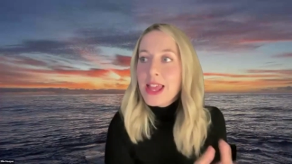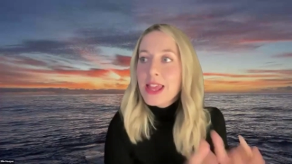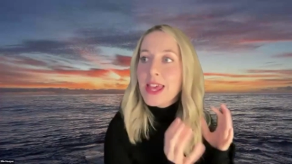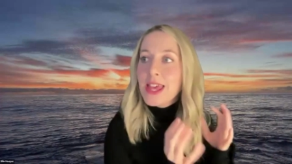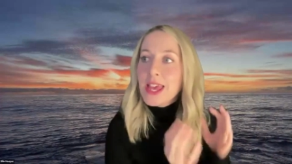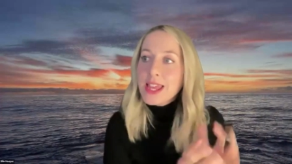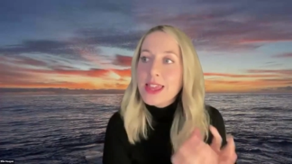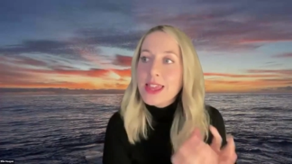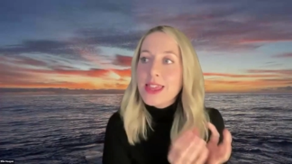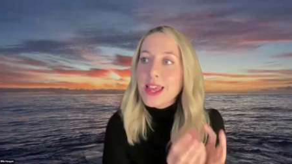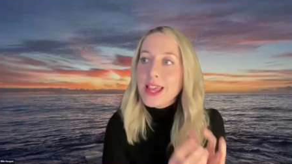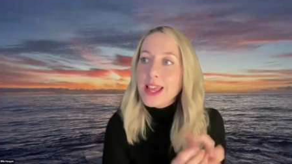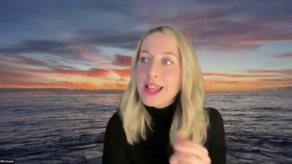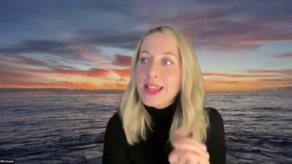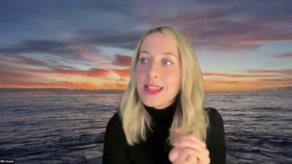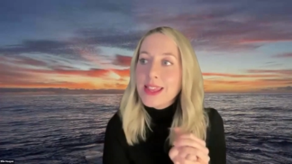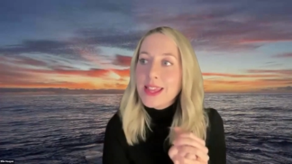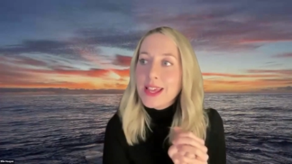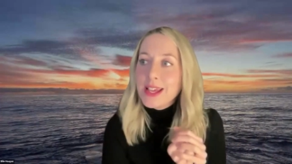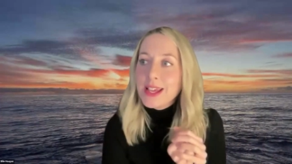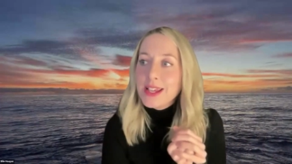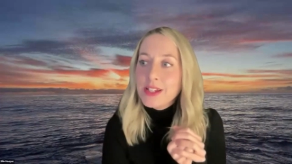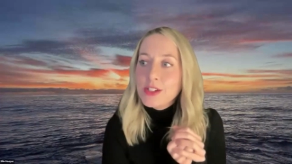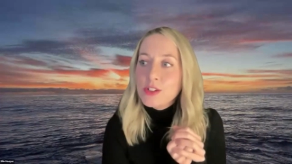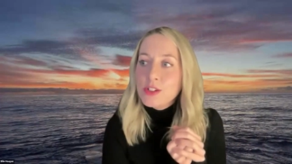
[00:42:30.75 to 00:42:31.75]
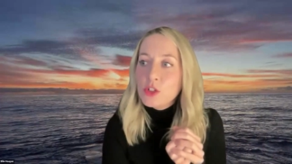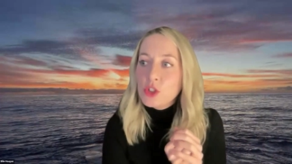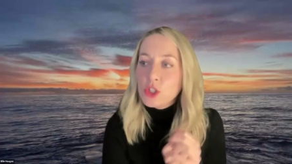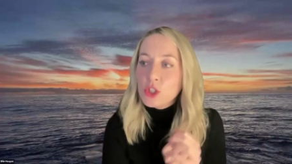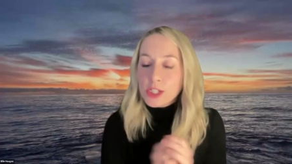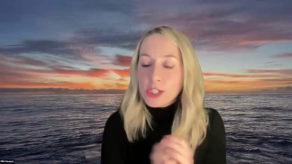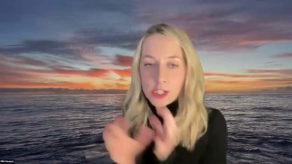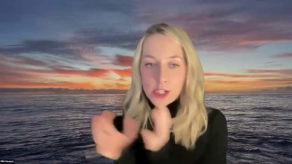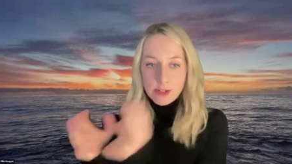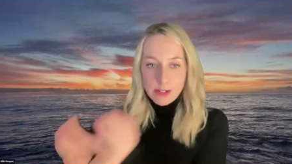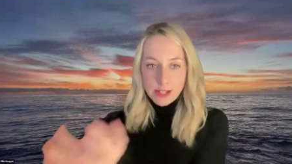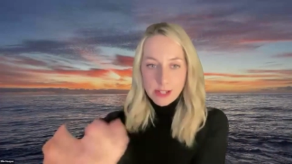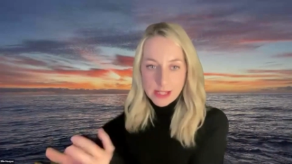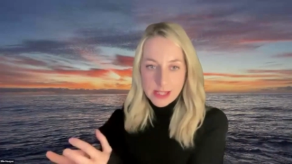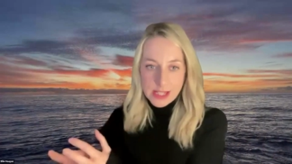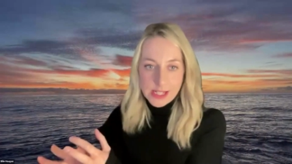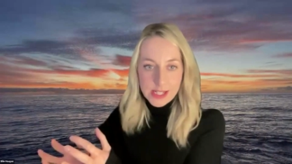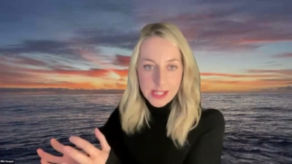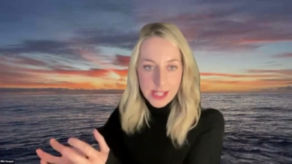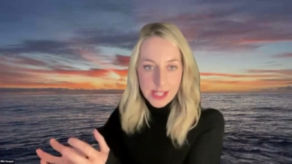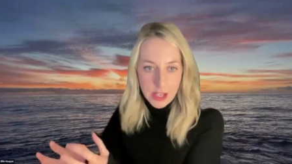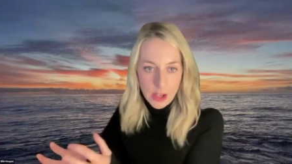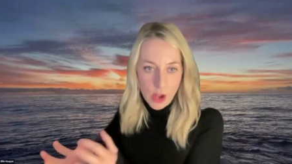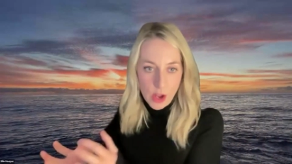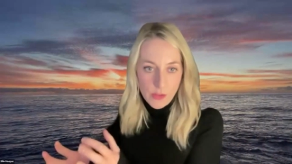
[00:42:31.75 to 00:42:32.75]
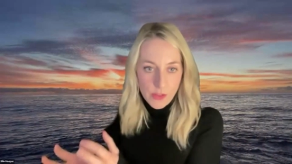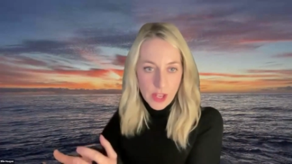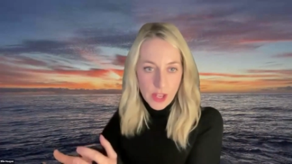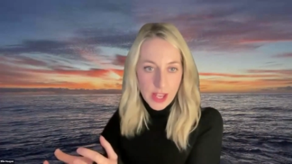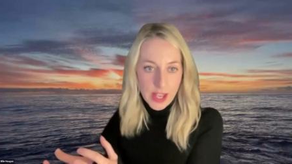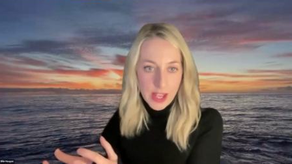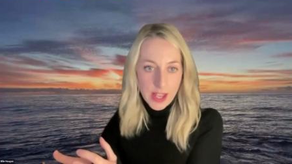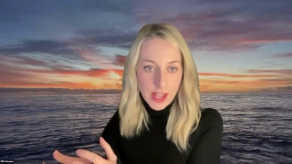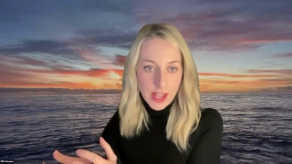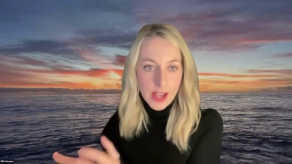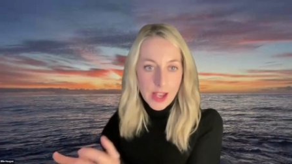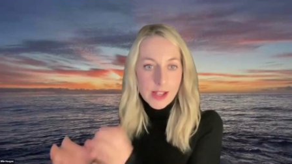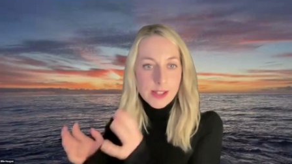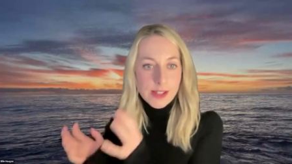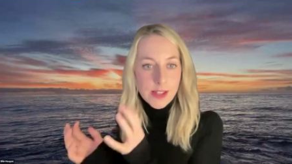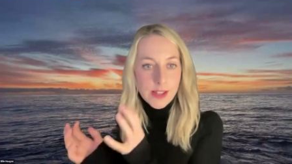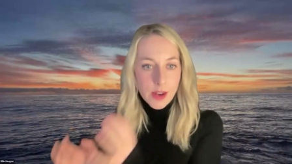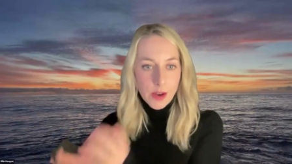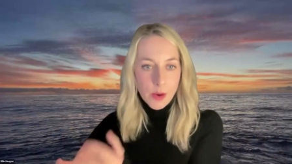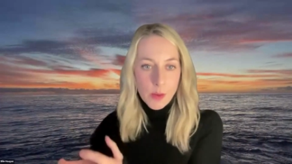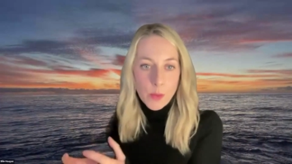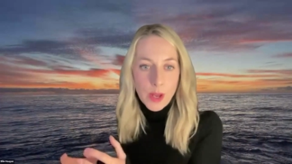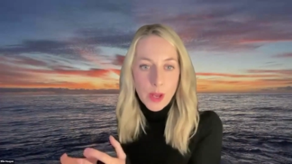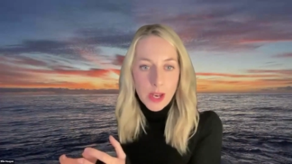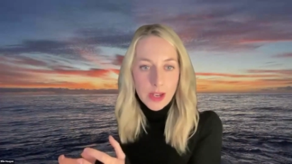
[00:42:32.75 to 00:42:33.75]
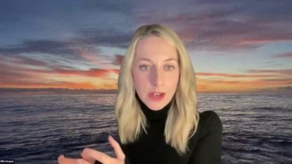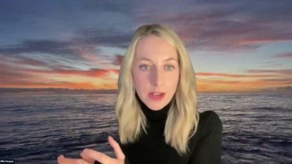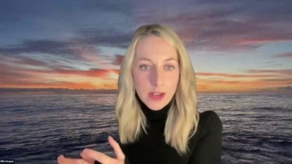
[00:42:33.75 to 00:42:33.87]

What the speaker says: they think that just doing this thing over here is going to